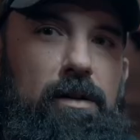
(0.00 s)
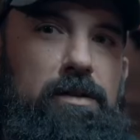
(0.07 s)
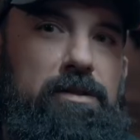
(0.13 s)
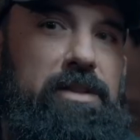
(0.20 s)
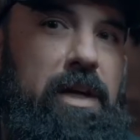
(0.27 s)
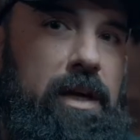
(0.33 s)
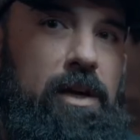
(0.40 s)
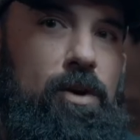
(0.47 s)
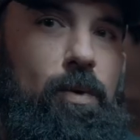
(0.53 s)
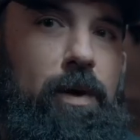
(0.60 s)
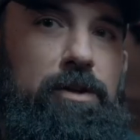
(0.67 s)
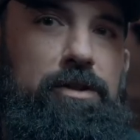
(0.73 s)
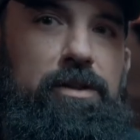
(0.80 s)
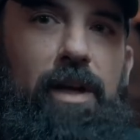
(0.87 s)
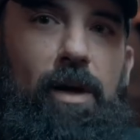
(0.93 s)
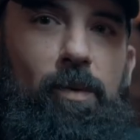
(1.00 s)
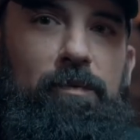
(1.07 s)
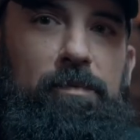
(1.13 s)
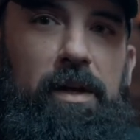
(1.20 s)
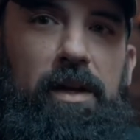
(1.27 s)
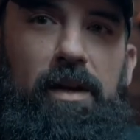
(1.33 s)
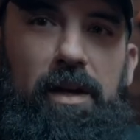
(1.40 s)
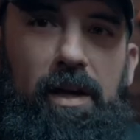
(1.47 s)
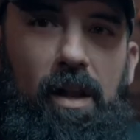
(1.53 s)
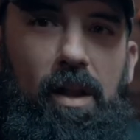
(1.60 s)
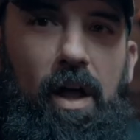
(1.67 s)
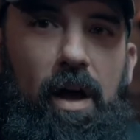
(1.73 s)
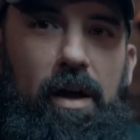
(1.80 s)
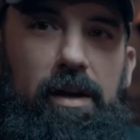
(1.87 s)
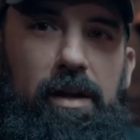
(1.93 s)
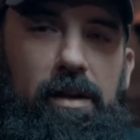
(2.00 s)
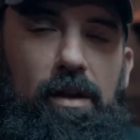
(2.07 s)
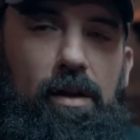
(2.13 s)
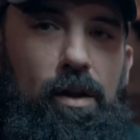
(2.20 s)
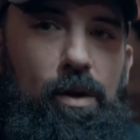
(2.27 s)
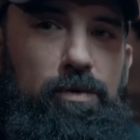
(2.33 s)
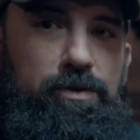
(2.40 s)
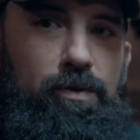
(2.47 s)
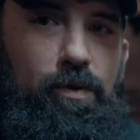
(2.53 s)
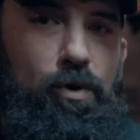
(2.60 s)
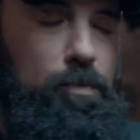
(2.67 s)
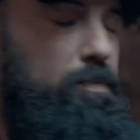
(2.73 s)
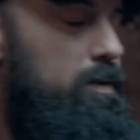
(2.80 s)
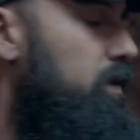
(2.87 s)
Second question that we've been getting a lot in the closed group